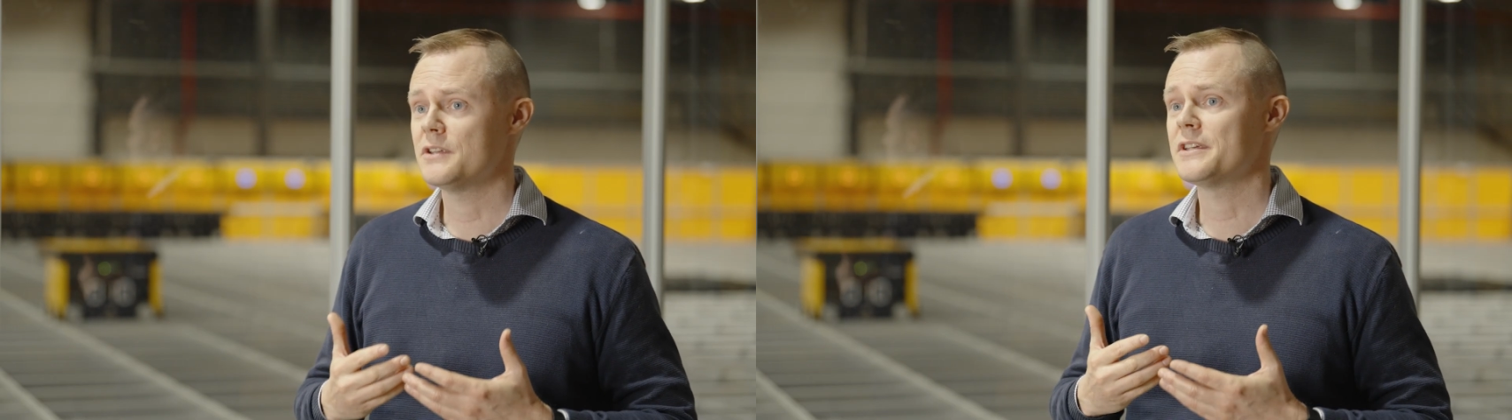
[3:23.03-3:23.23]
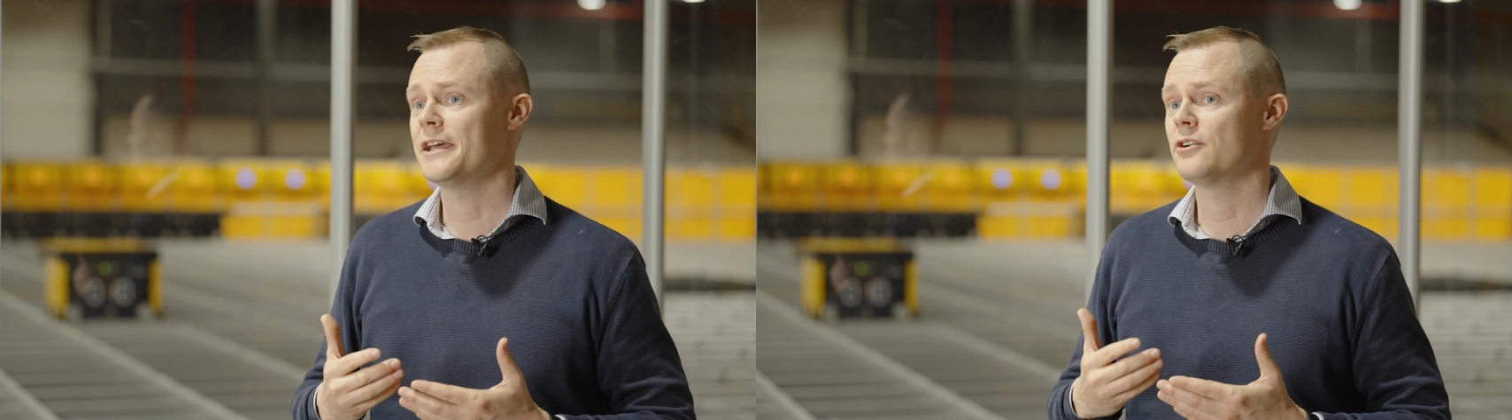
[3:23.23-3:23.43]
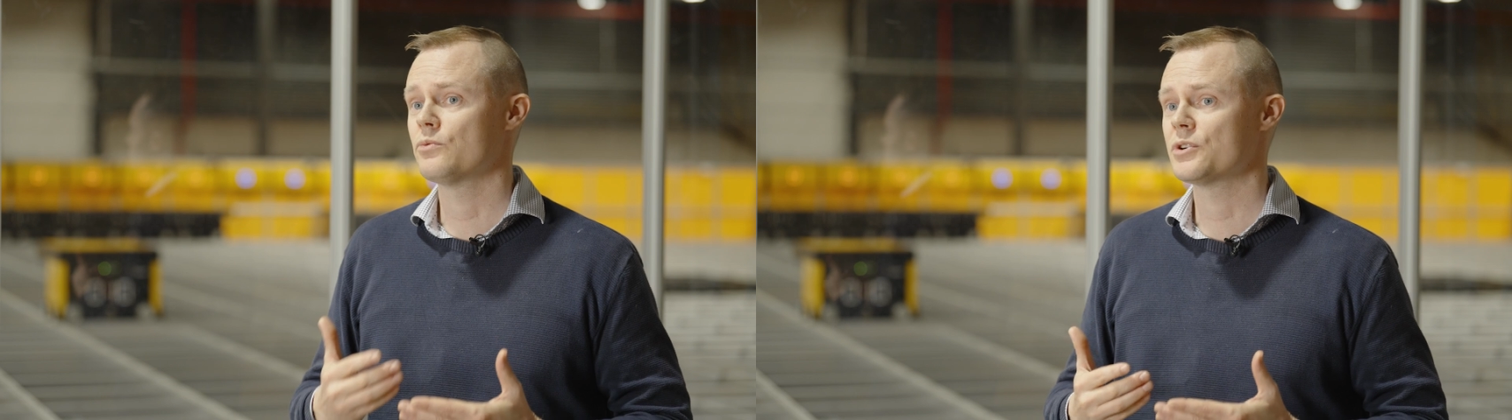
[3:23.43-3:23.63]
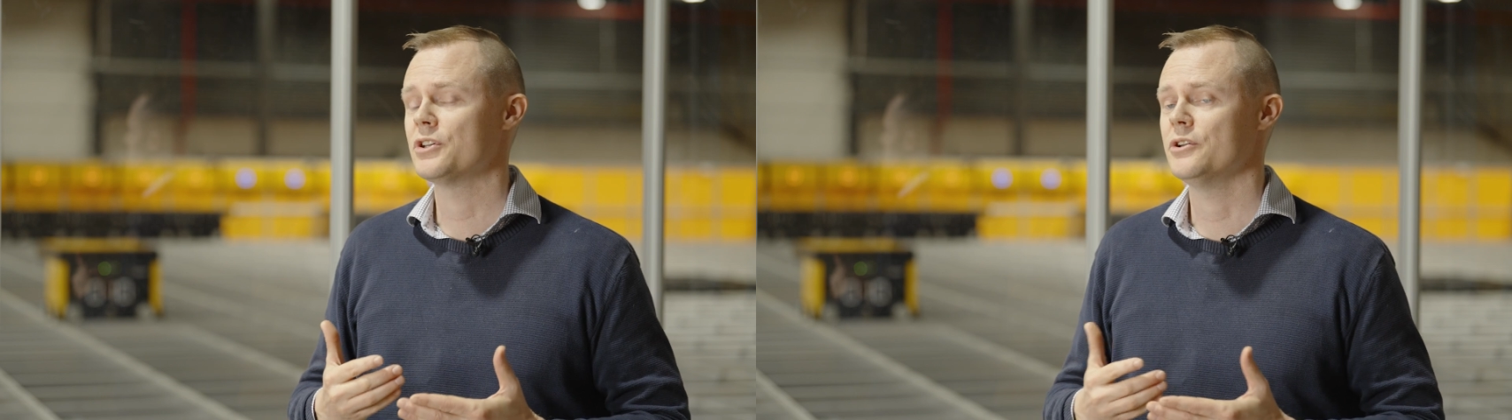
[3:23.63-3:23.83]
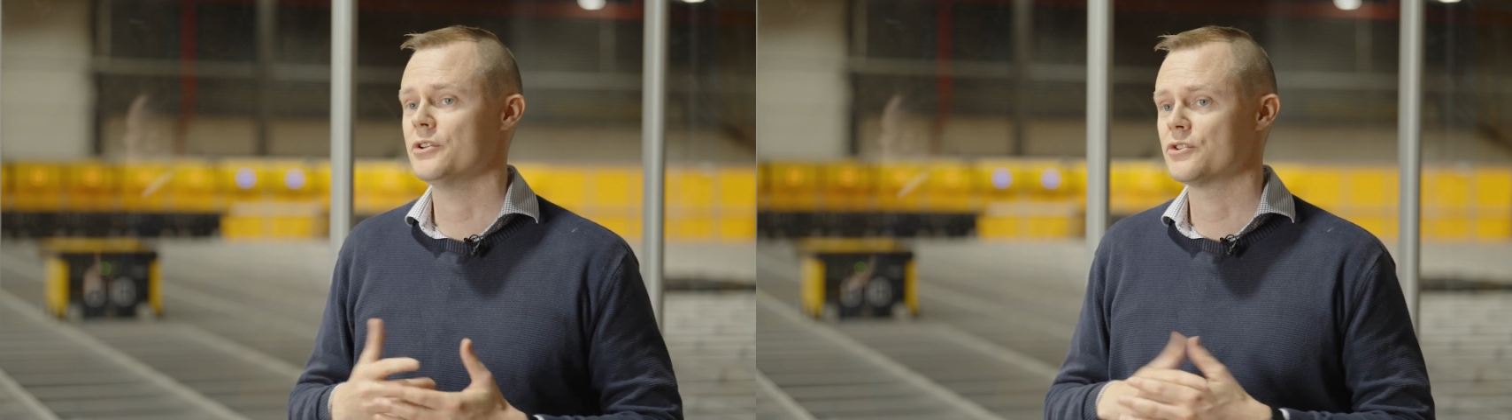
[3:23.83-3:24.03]
is handle
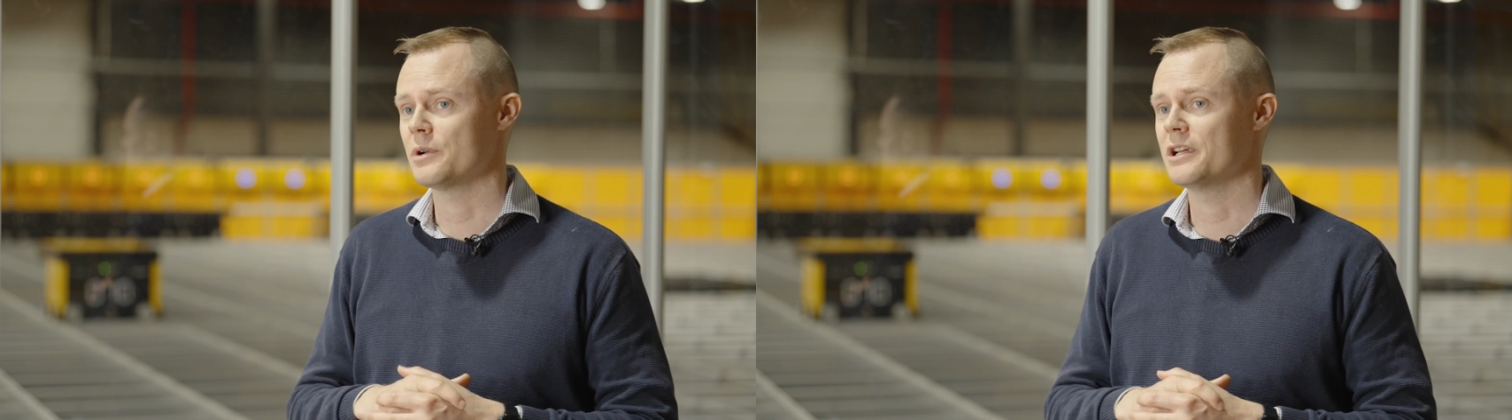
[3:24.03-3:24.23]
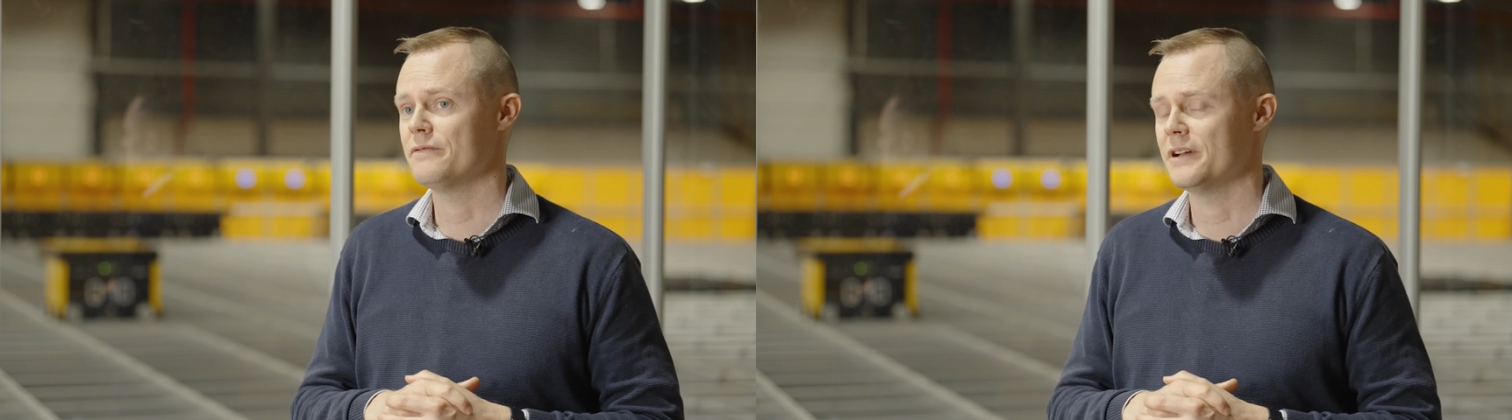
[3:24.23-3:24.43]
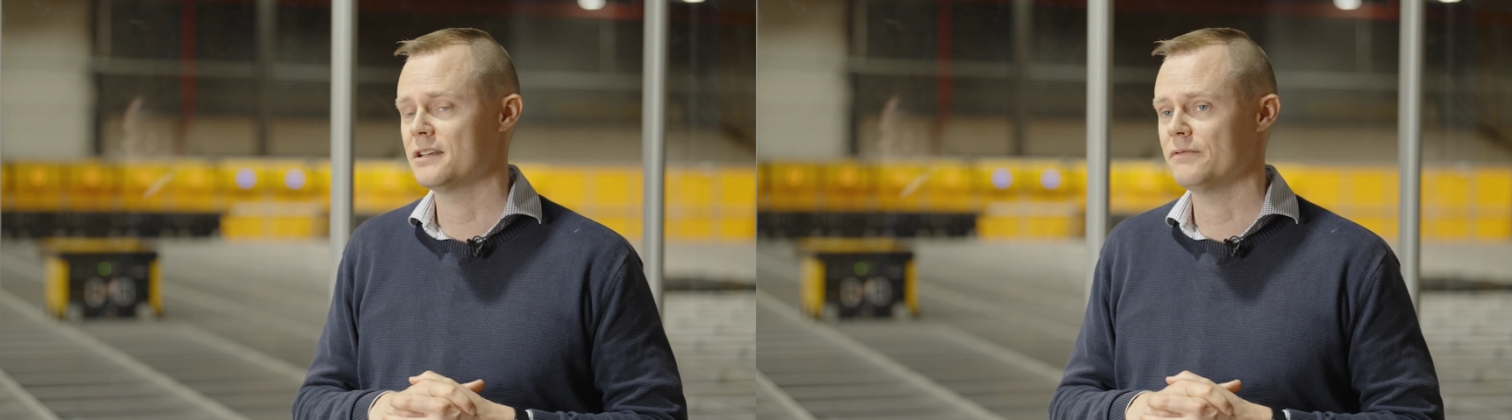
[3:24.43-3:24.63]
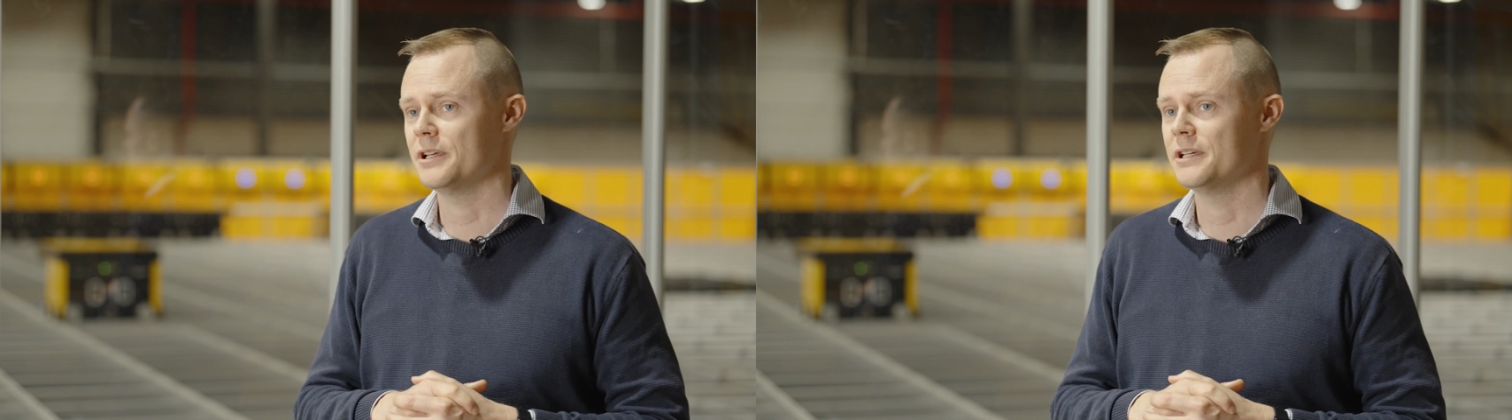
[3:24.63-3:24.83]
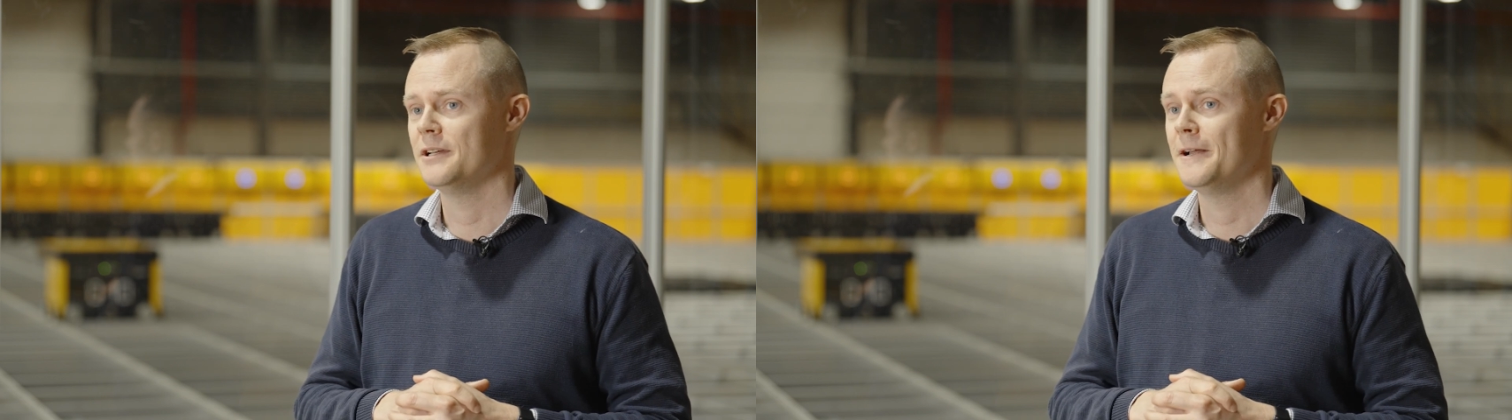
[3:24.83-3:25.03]
returns really effectively.